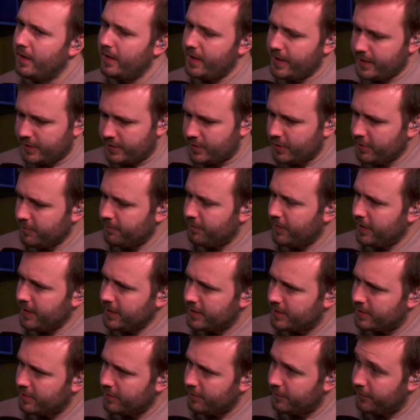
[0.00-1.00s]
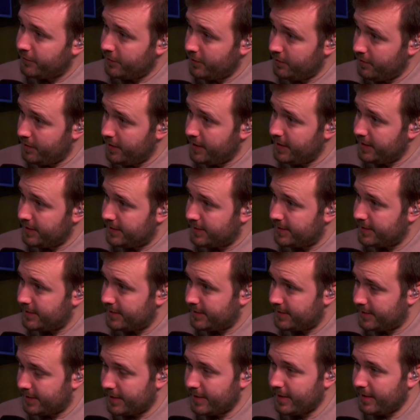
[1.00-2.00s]
It took Peter a few years
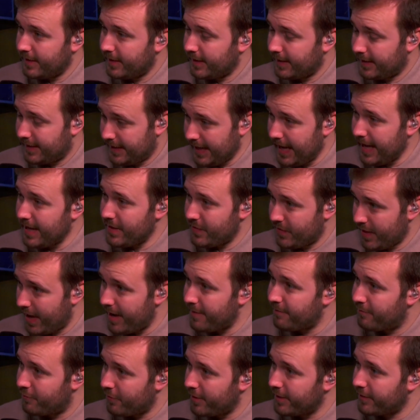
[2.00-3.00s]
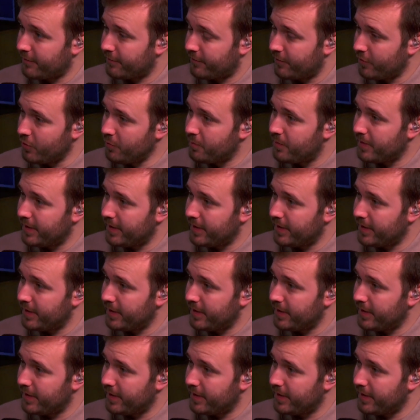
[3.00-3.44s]
to get that breakthrough,